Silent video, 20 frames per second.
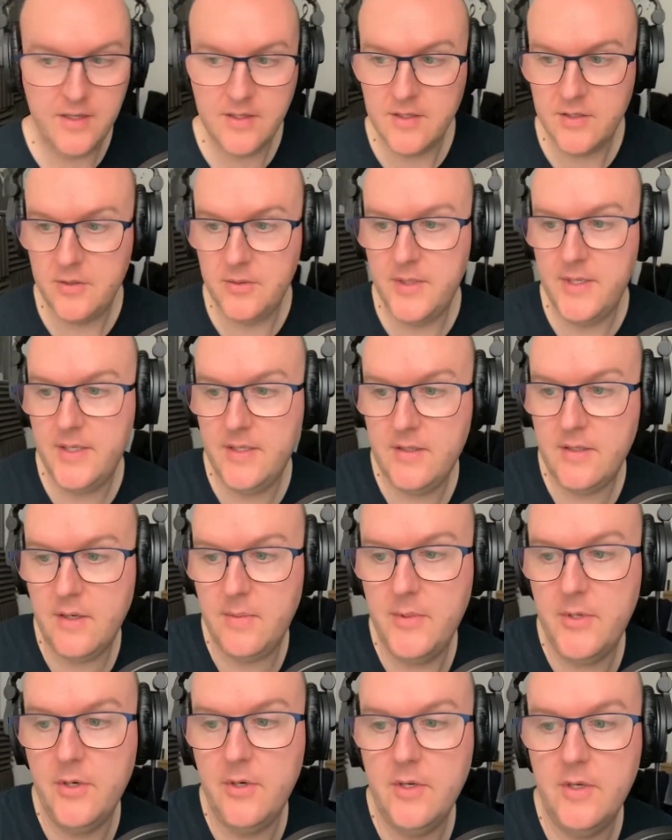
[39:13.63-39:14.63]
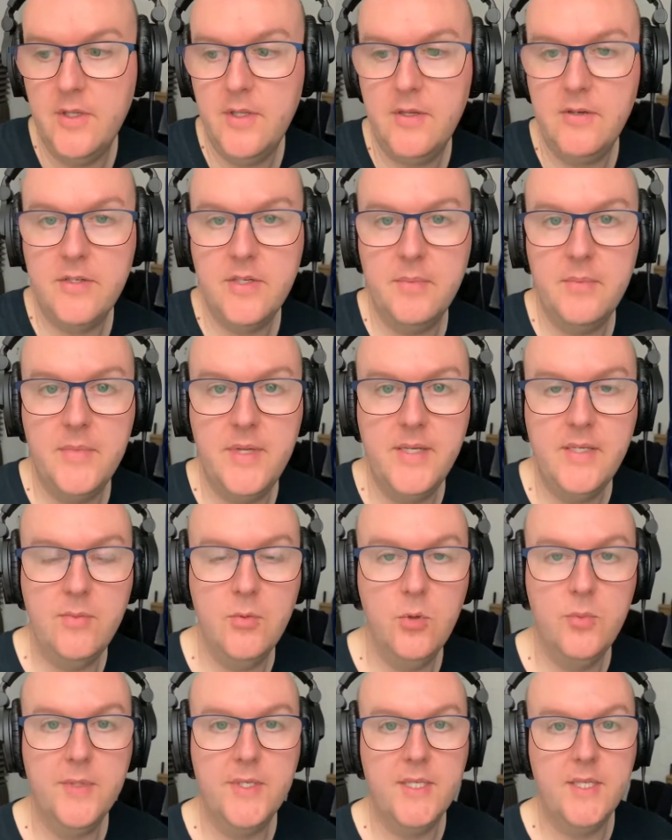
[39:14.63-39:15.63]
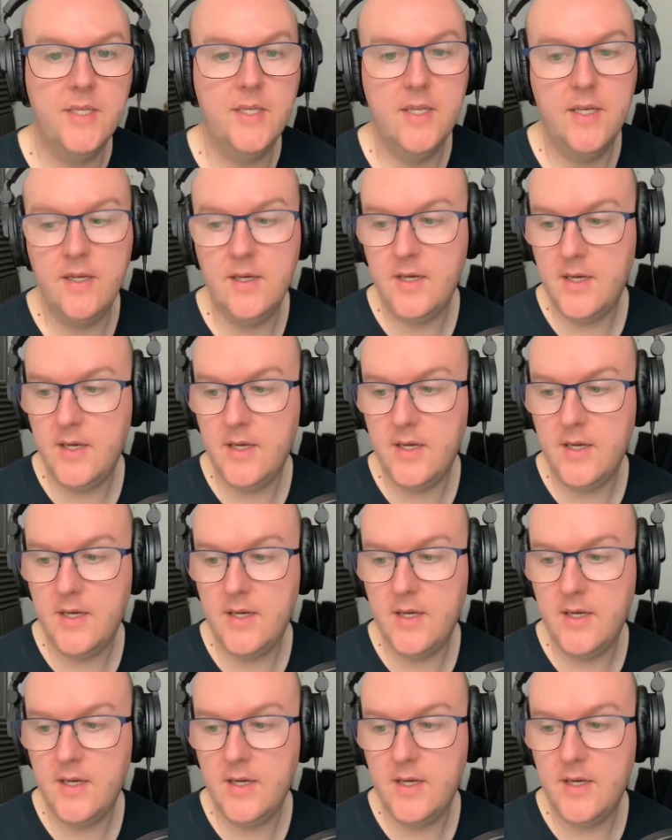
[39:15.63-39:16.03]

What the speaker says: so it's coming on. There's some nice moments in there,